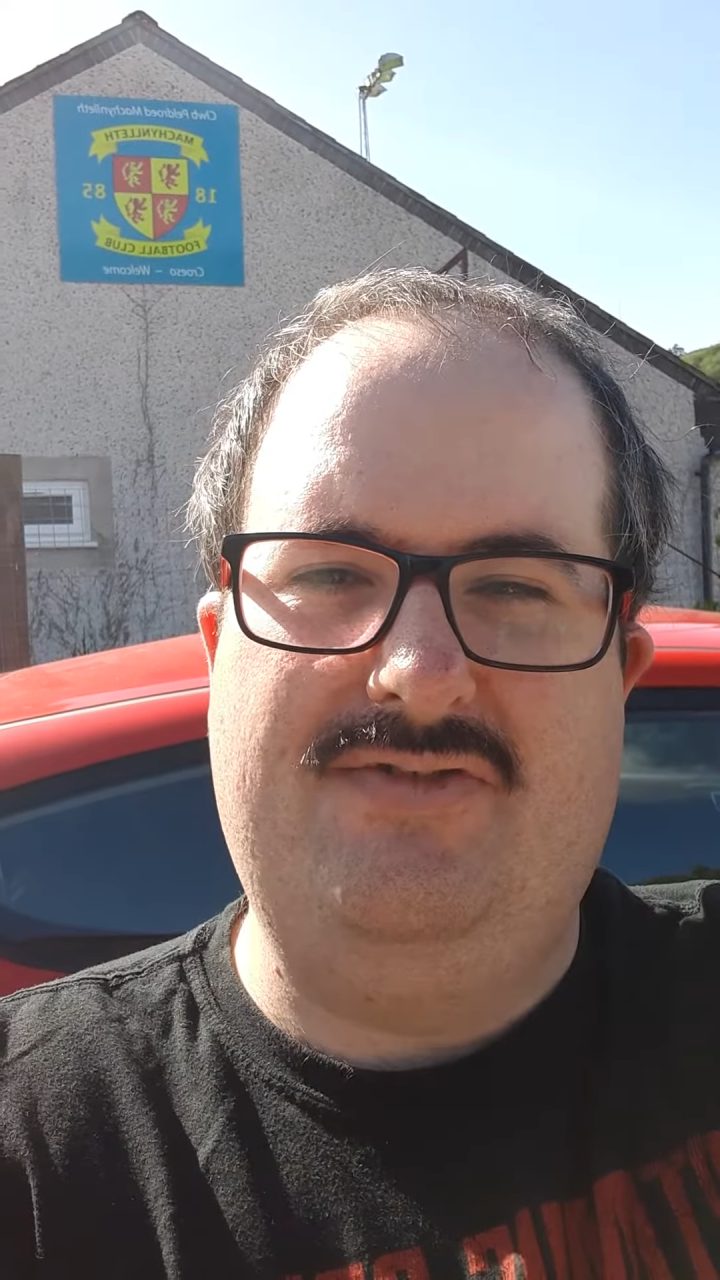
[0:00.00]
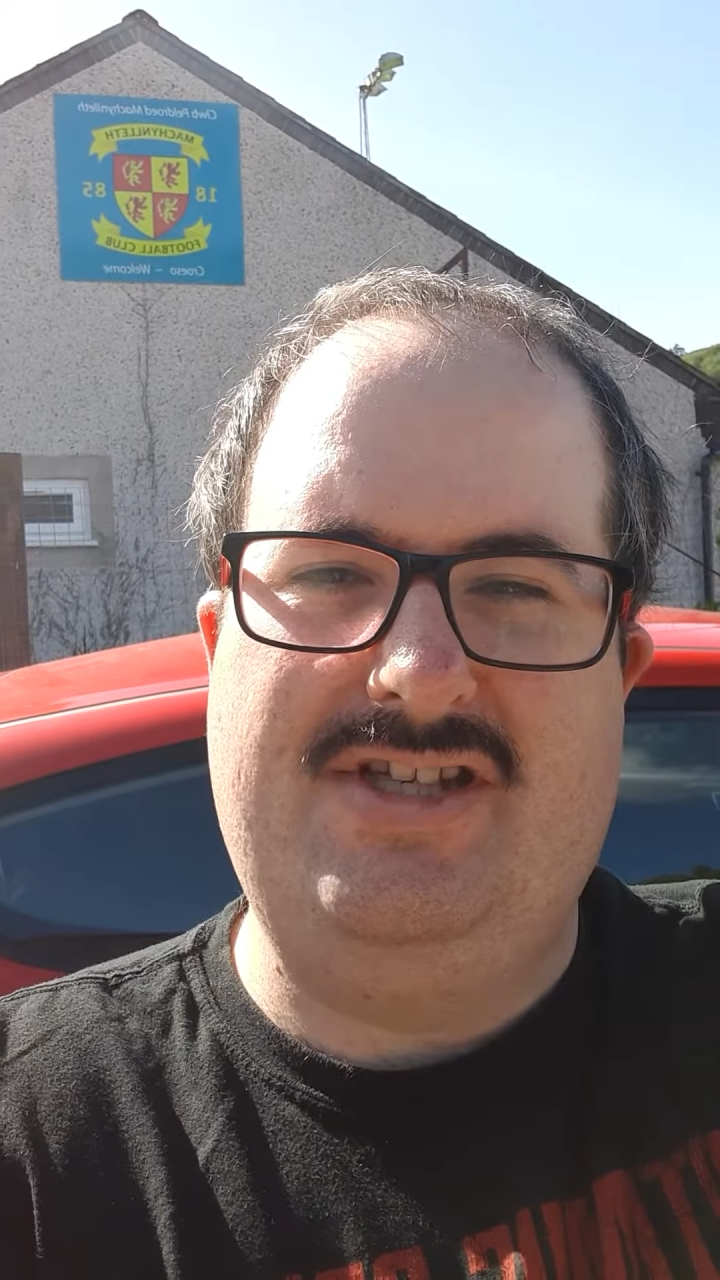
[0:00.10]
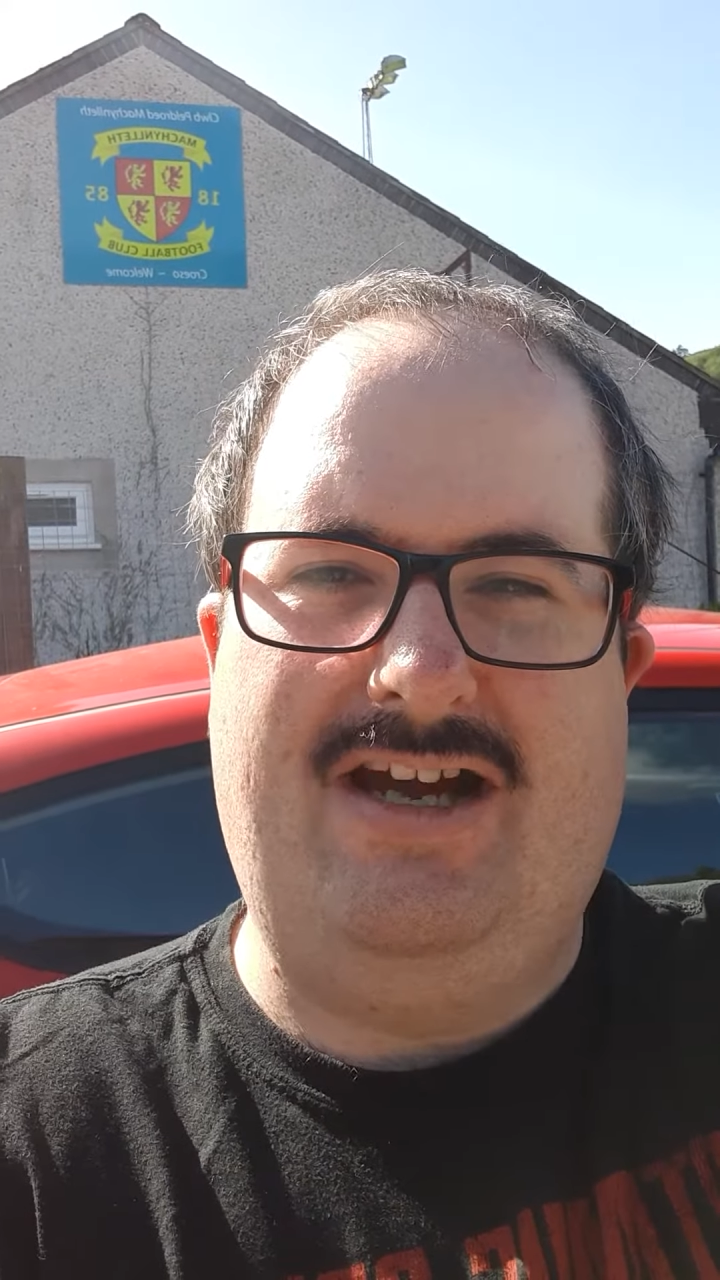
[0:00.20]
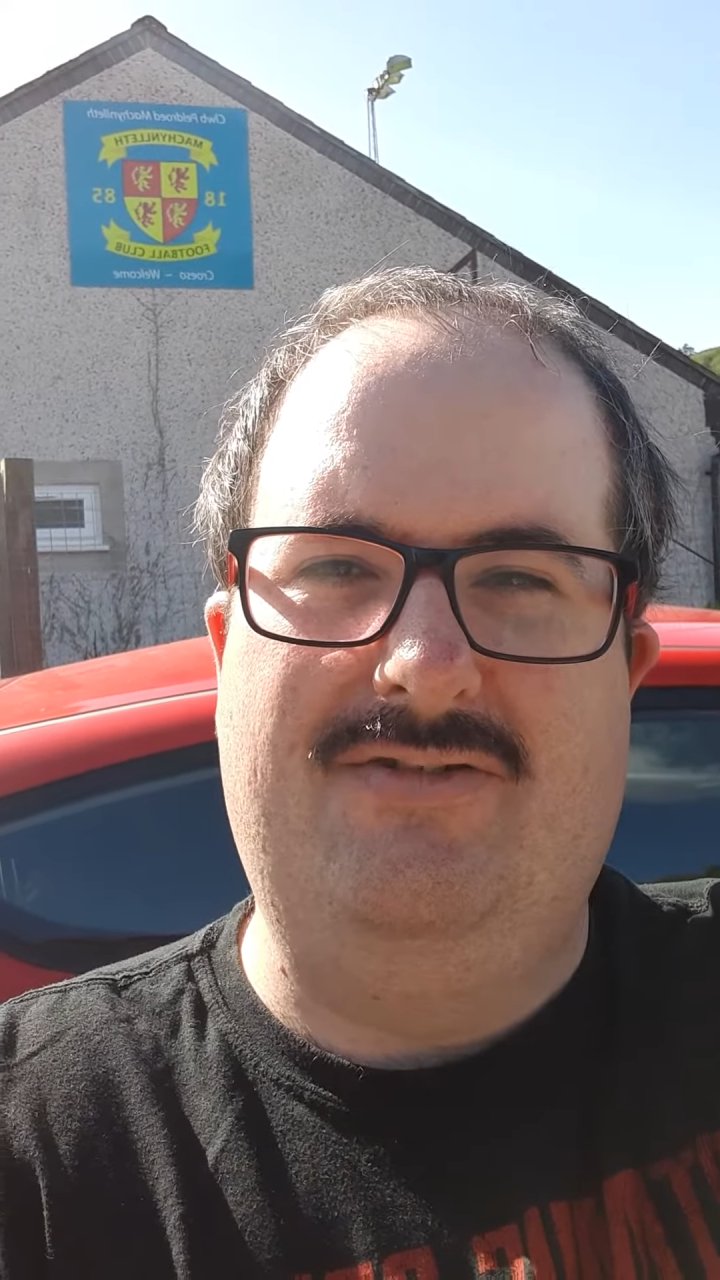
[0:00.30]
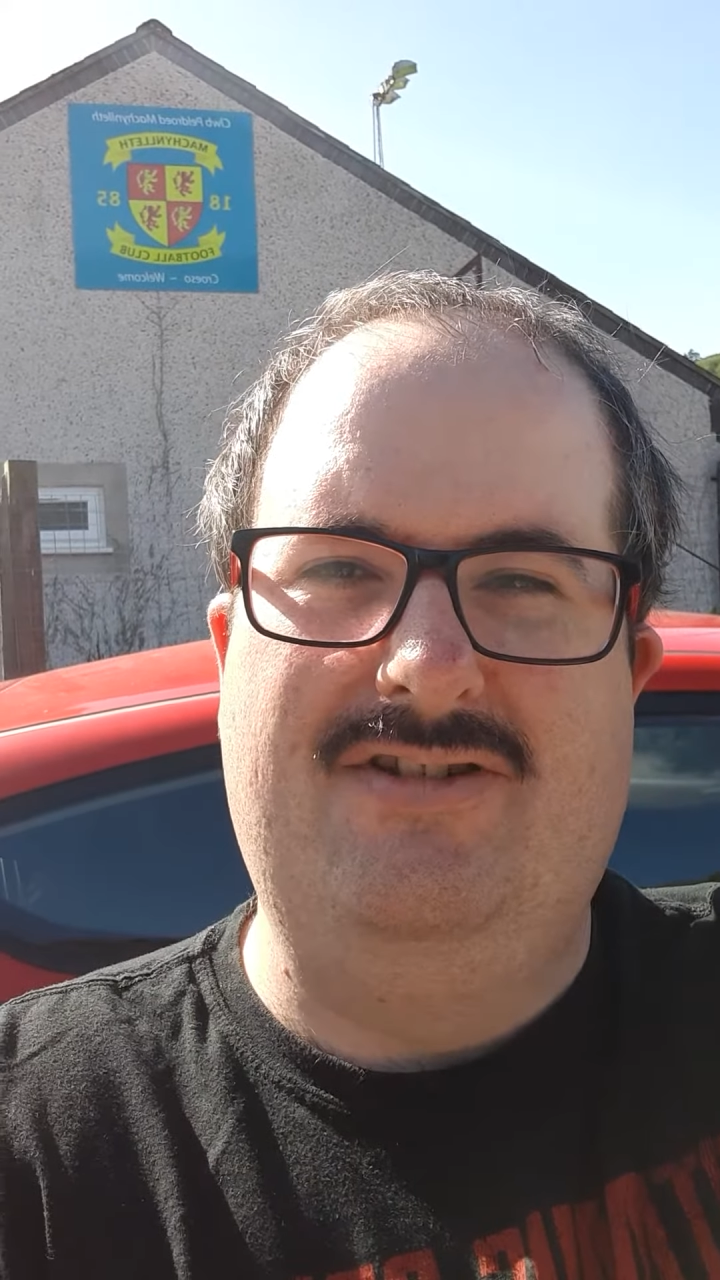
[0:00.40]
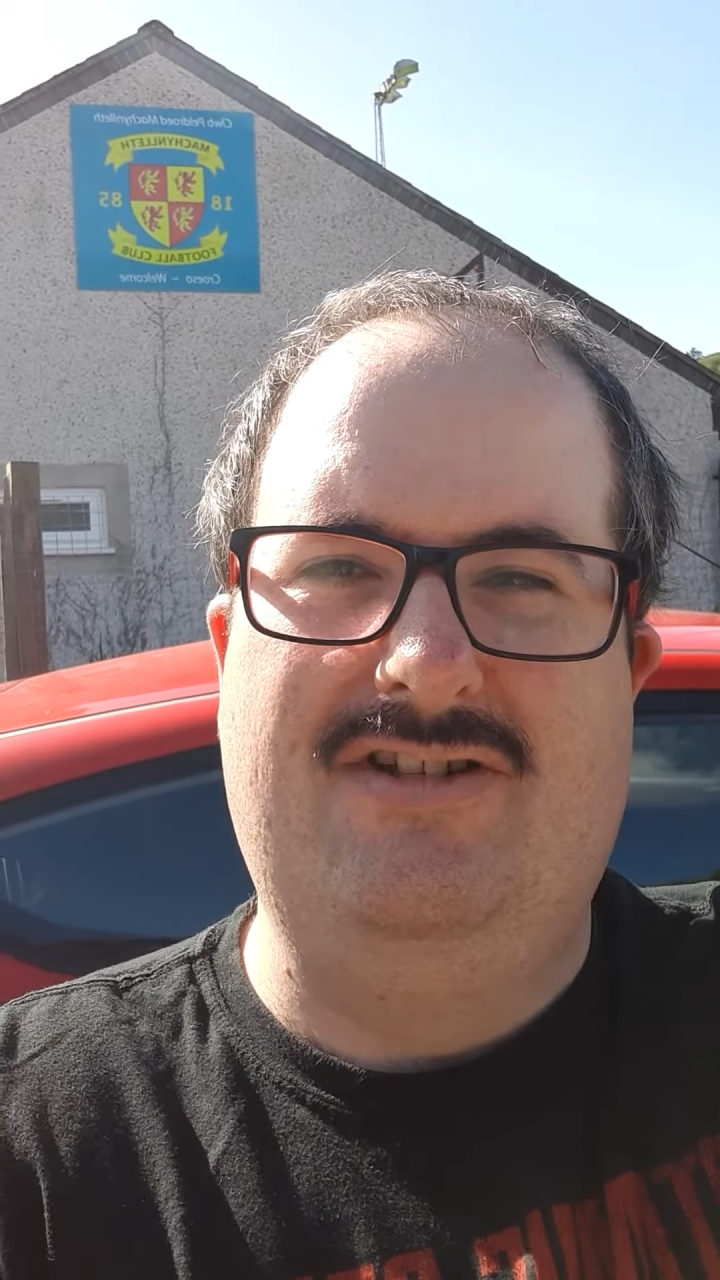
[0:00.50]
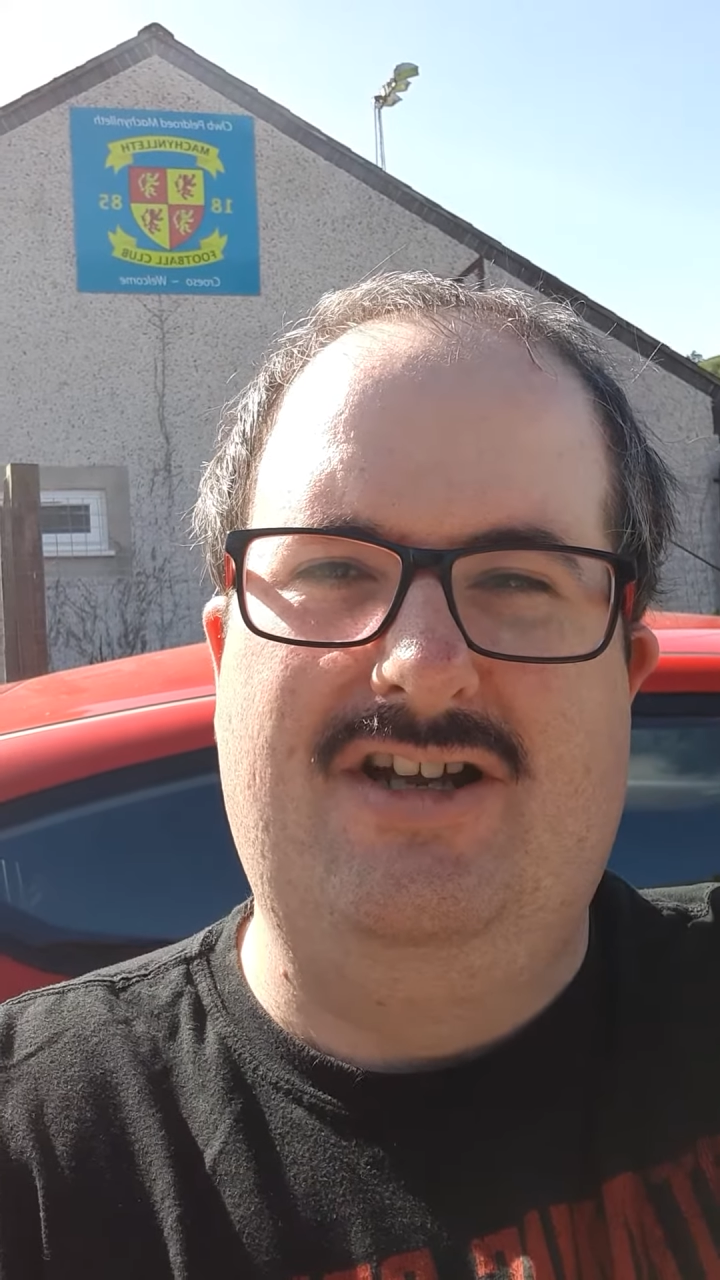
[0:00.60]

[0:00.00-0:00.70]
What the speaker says: Town.